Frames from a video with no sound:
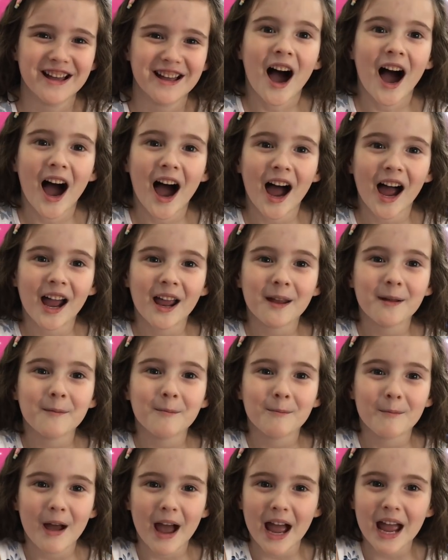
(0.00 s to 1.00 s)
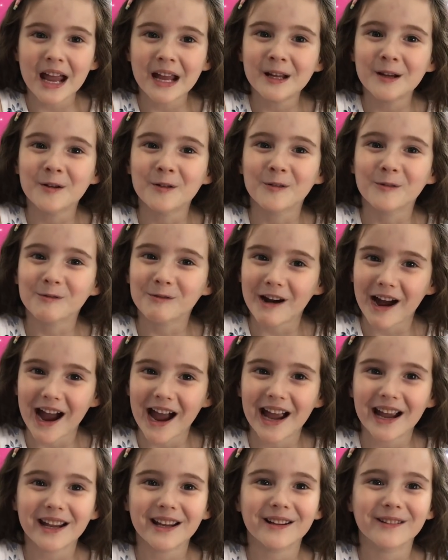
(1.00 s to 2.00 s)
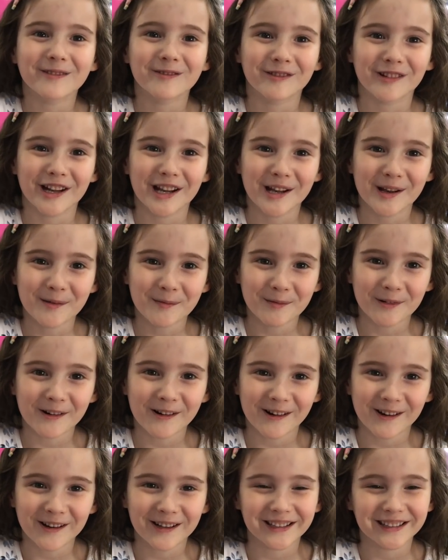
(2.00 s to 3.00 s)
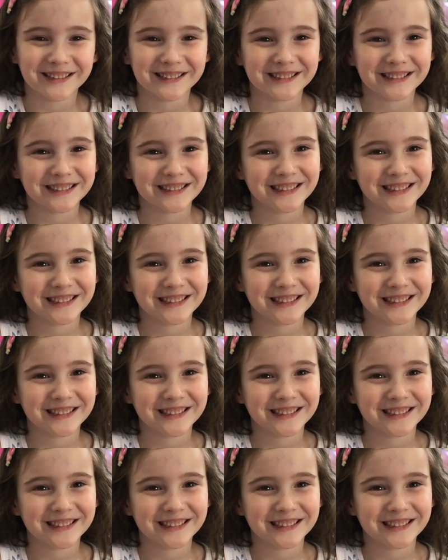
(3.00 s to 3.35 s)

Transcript: Hi, May Ray Reborn.